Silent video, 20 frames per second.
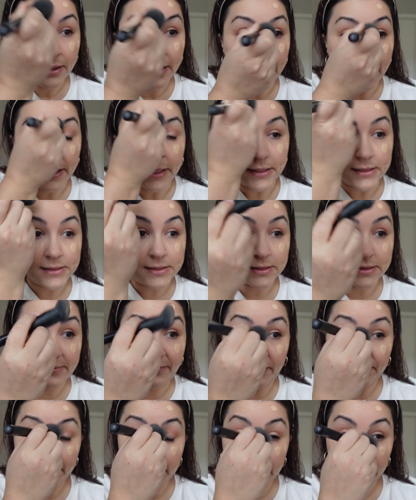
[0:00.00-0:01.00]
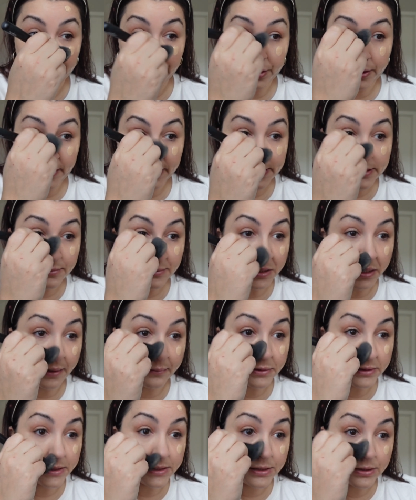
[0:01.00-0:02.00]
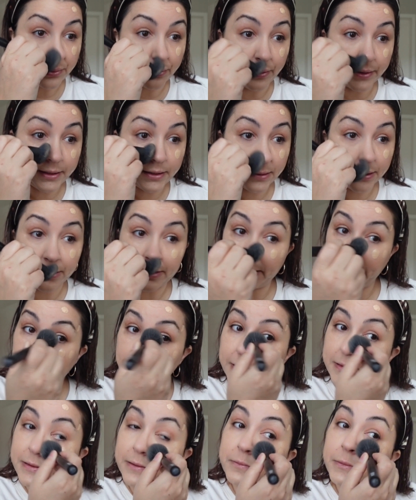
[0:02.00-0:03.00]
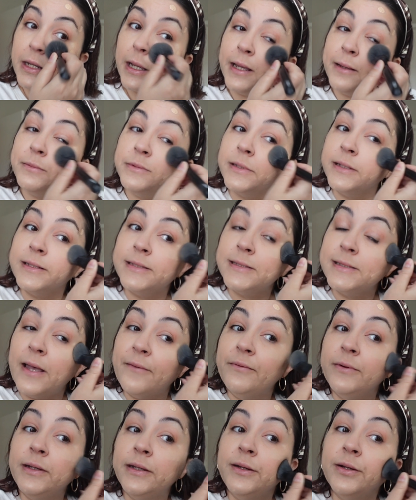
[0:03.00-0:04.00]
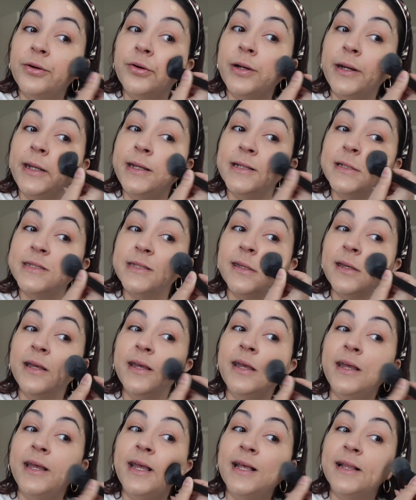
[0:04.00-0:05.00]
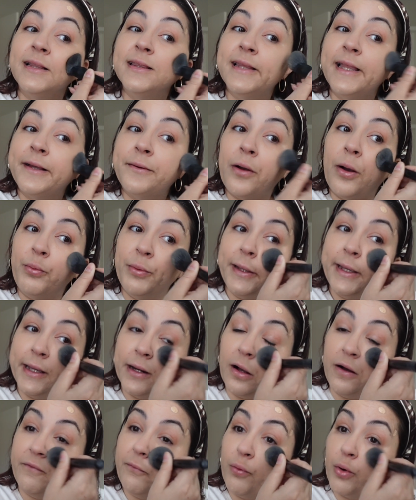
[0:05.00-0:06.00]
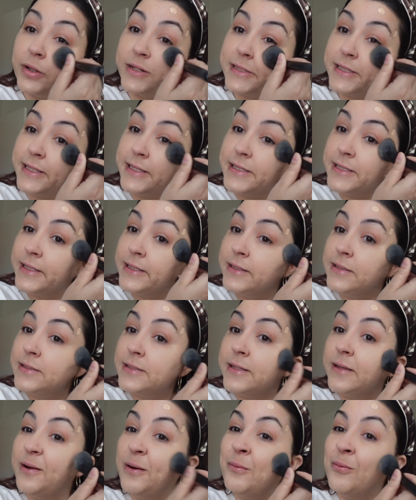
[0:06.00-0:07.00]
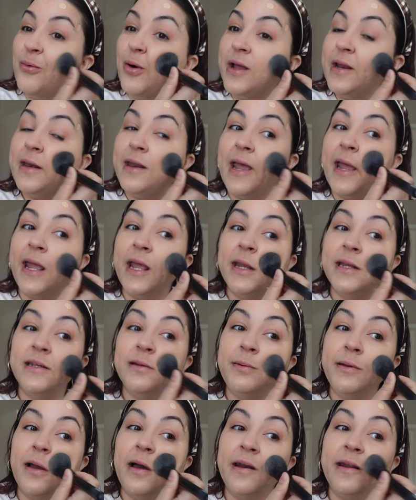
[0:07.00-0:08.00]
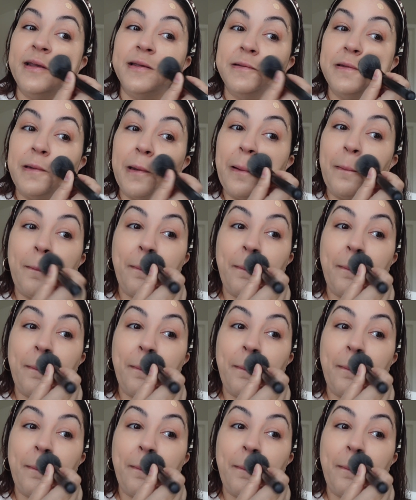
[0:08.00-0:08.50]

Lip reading: is 50 degrees, sometimes it's 20 degrees, sometimes it's 70 degrees. Like, we get all 4 seasons in one day, to be honest.